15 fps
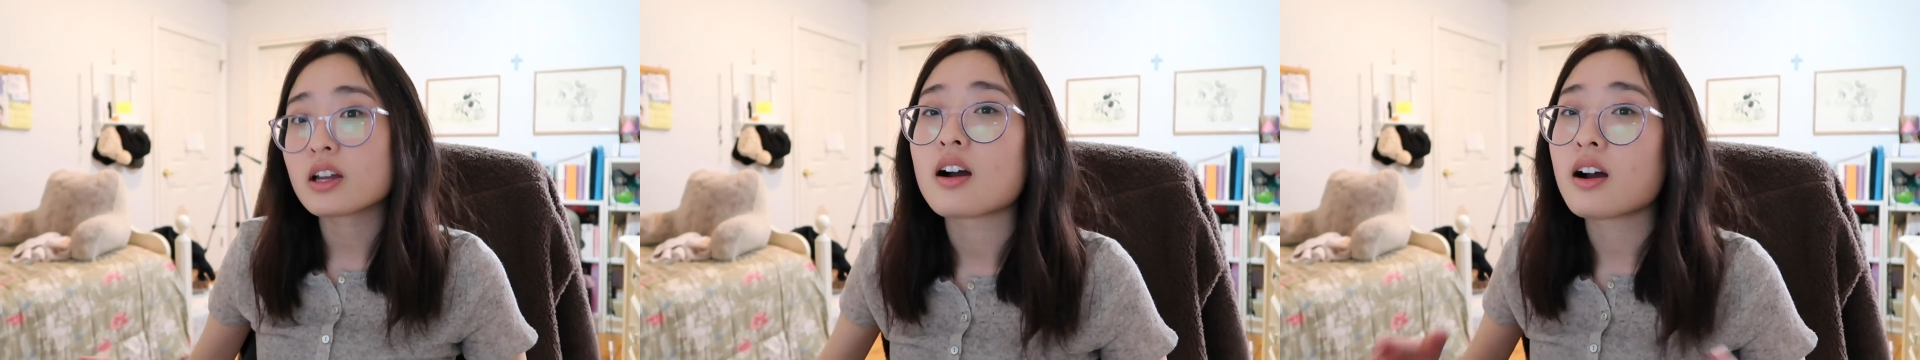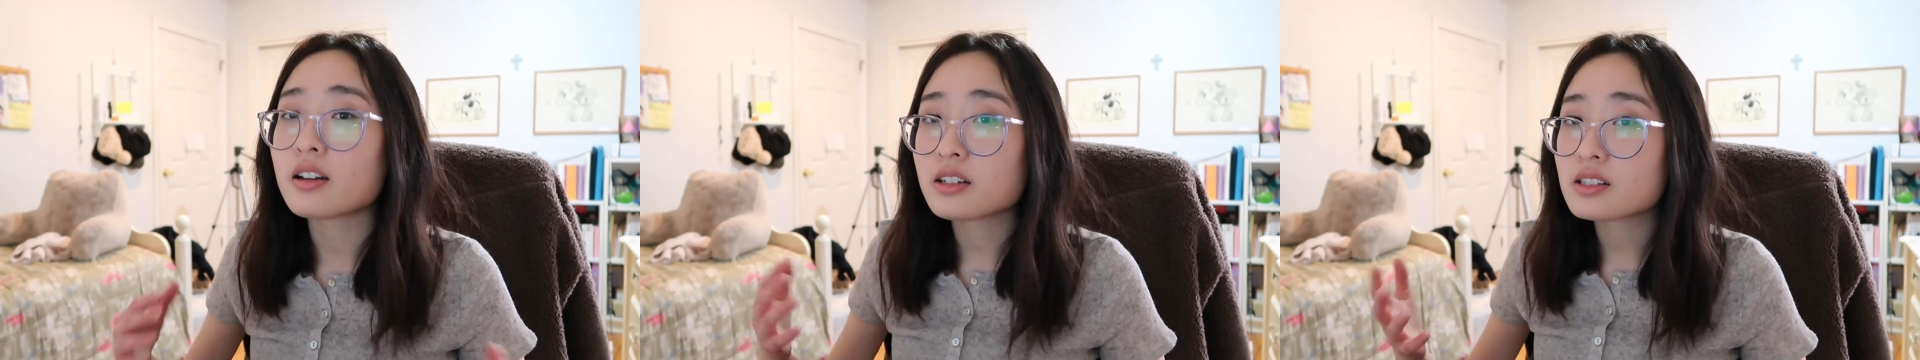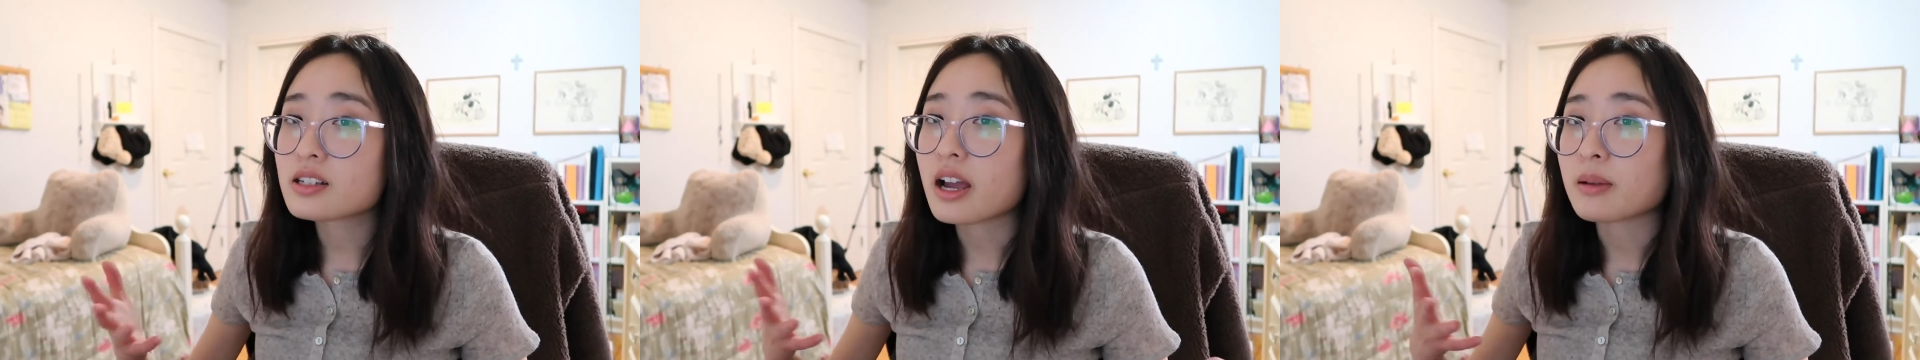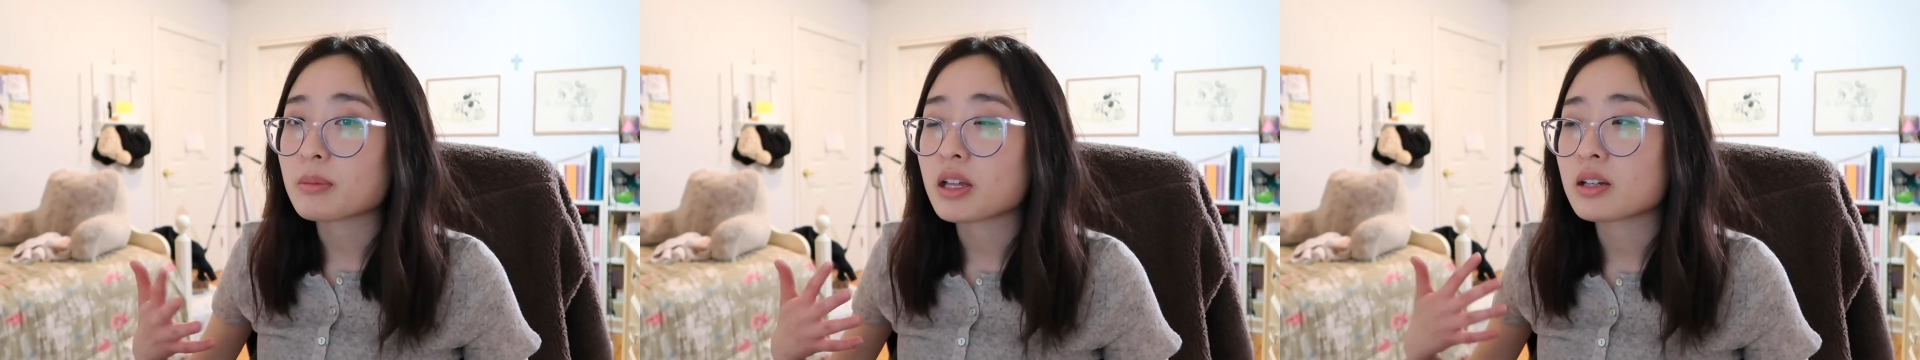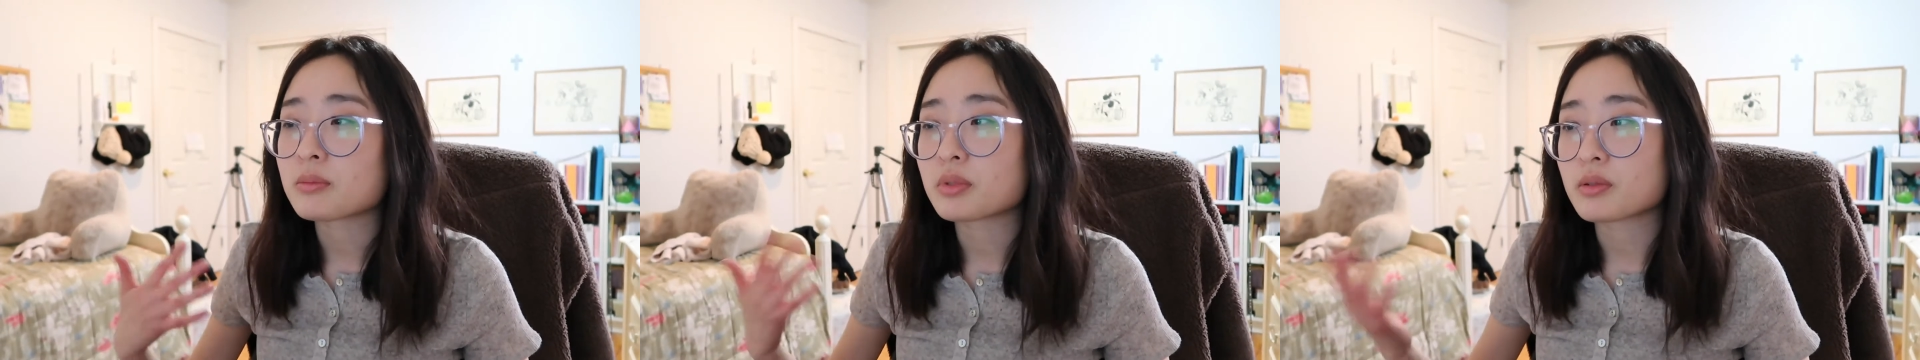on your
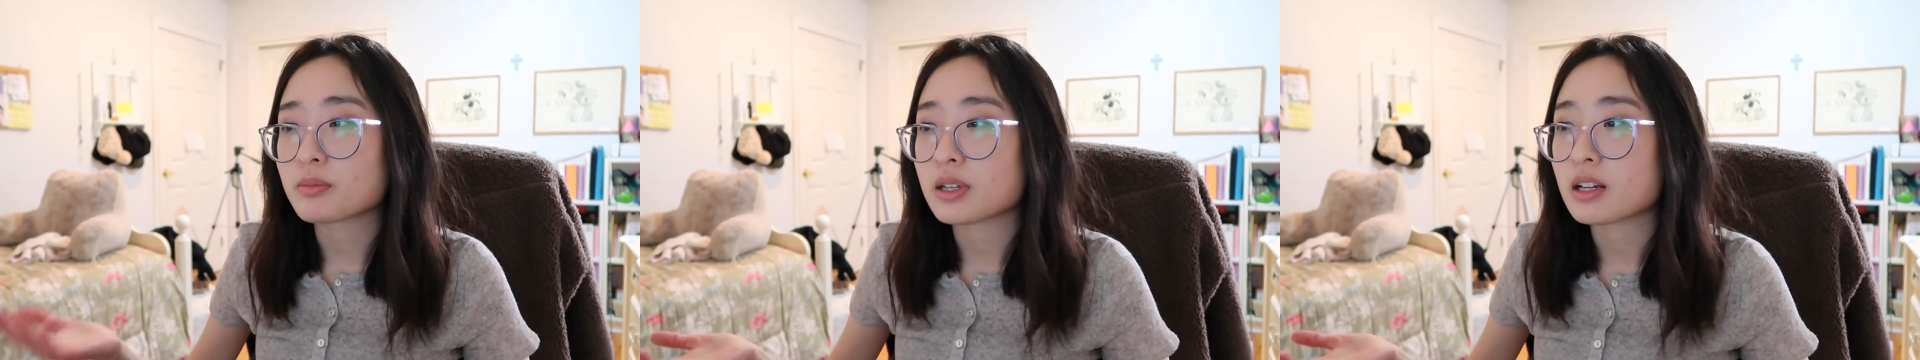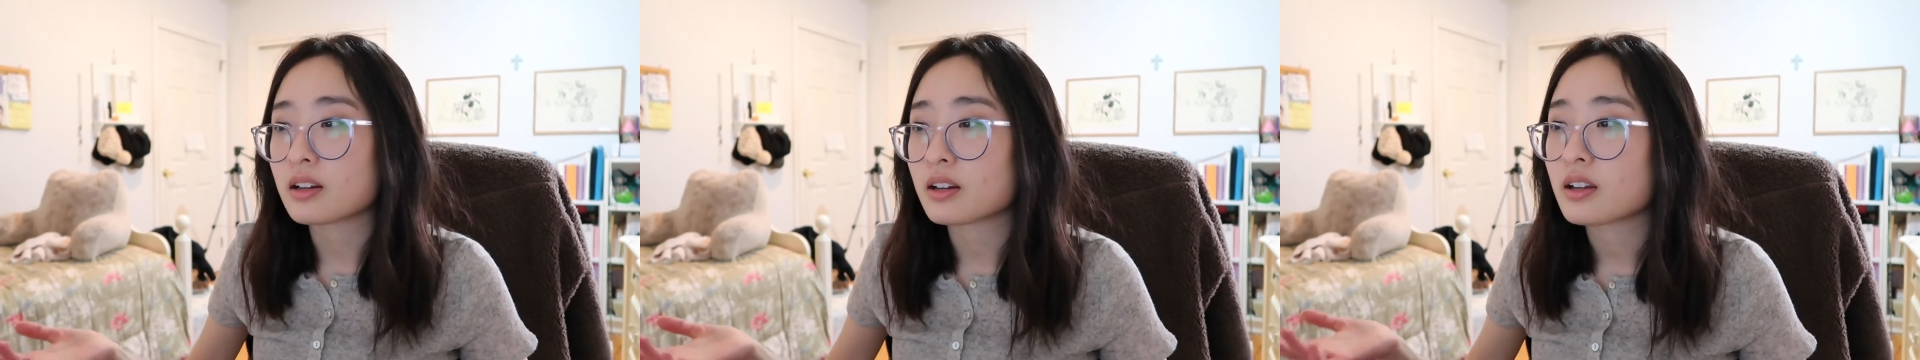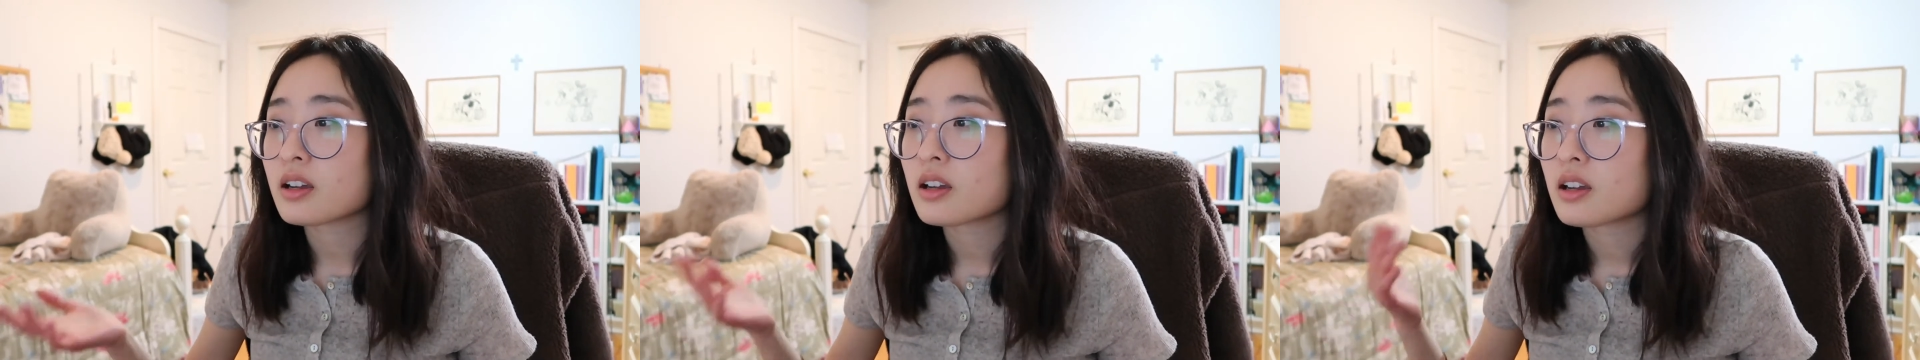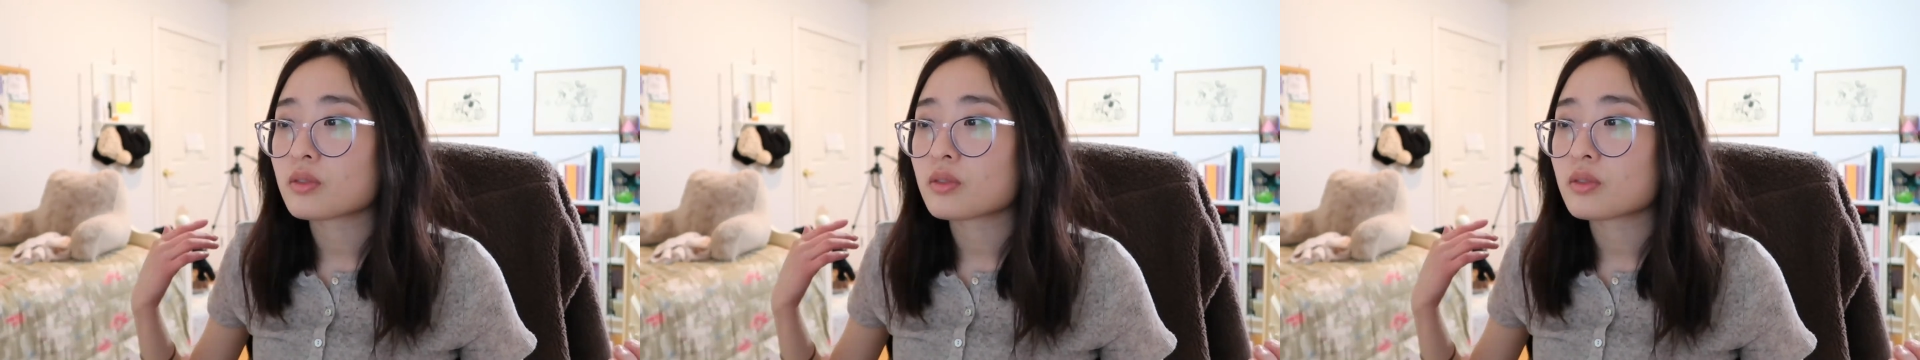timeline in Premiere,